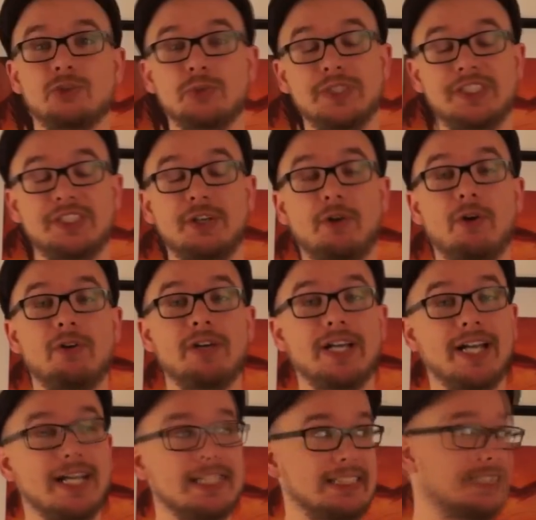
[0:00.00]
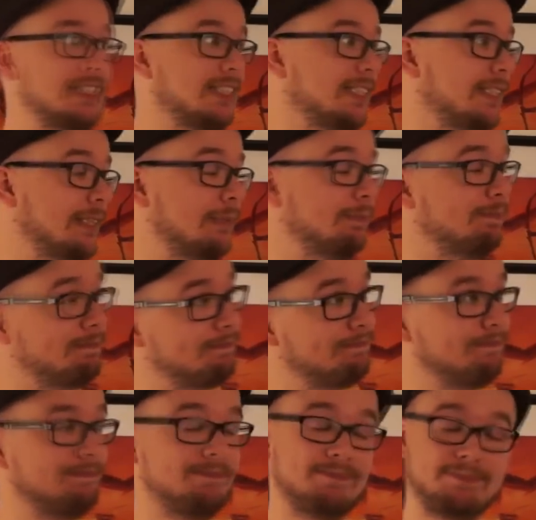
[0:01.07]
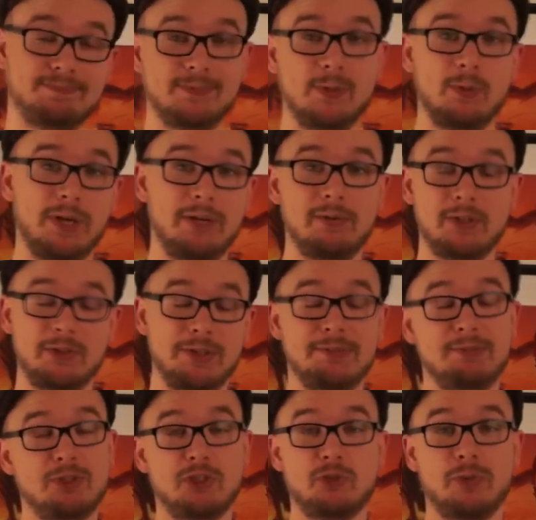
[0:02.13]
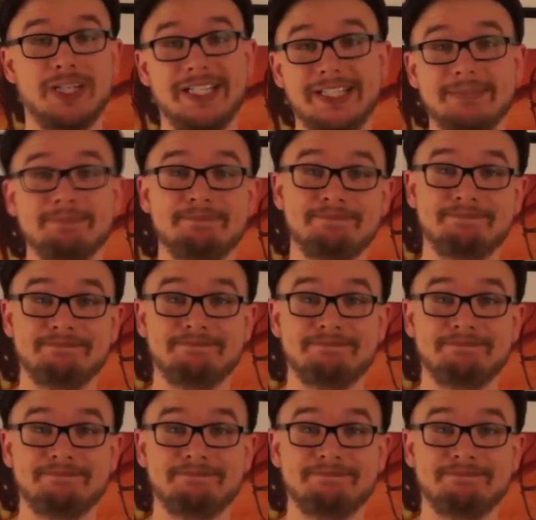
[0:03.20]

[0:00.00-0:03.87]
To each their own, I guess. Whatever creams your Twinkie.